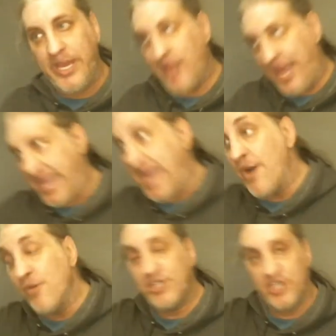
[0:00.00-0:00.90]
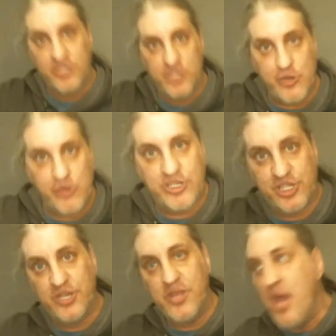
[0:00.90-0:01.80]
like counts and dukes
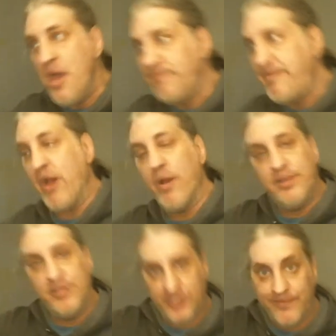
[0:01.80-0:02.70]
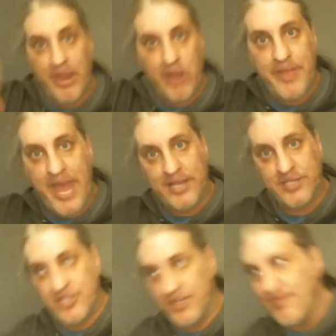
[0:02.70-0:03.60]
and barons and
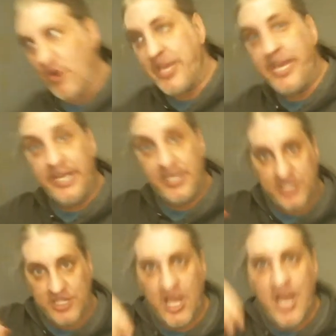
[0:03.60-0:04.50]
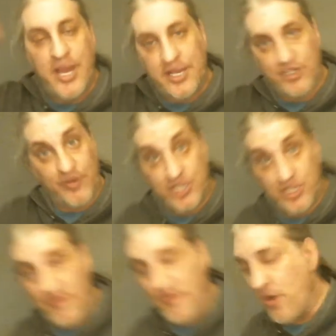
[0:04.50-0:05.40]
baronets and marquises and so on and
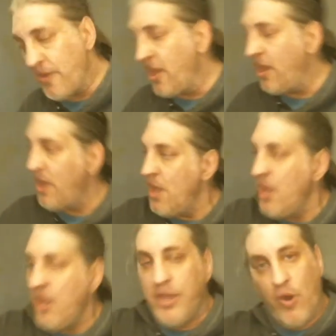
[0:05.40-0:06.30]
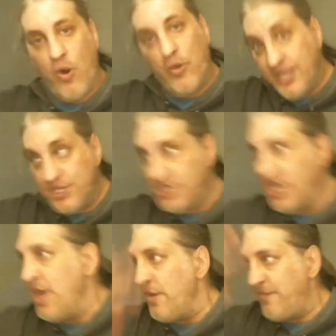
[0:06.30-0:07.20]
so forth. All these
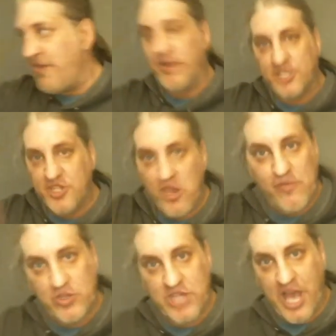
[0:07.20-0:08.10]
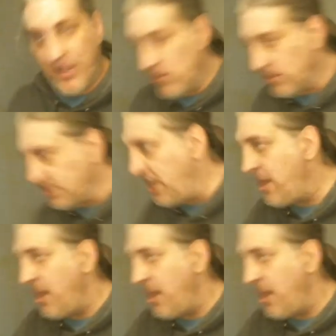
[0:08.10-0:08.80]
various noble titles